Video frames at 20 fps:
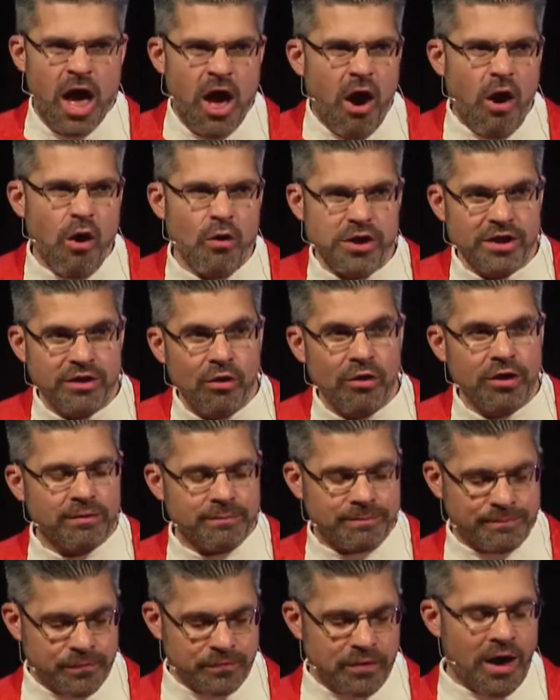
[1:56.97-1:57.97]
oh, you're going to
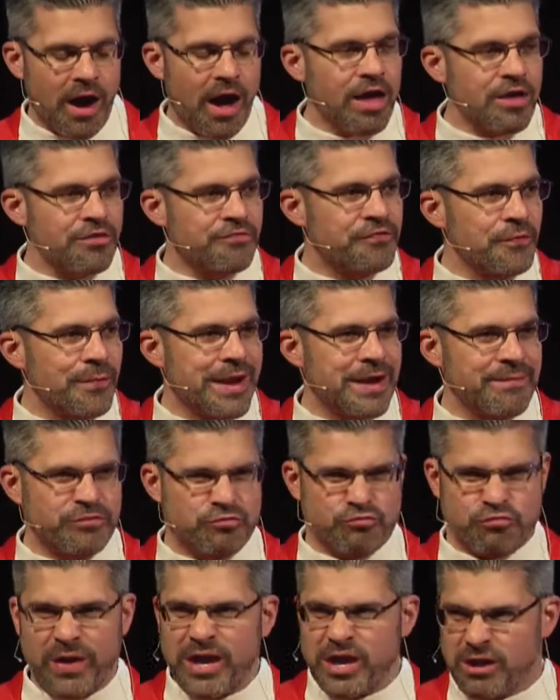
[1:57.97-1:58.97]
college for the weekend,
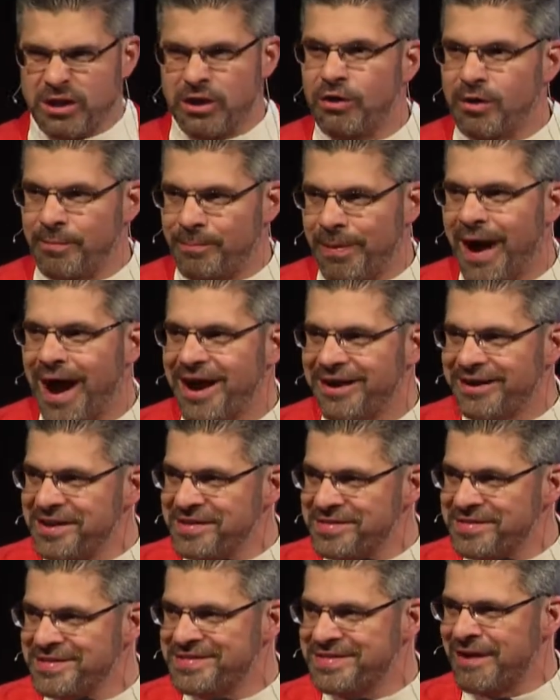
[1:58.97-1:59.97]
great, you're going to go to parties
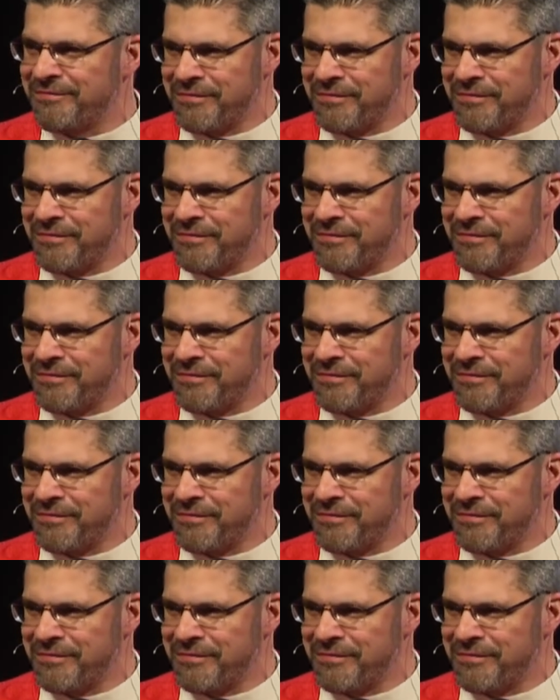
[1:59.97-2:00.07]
and stuff?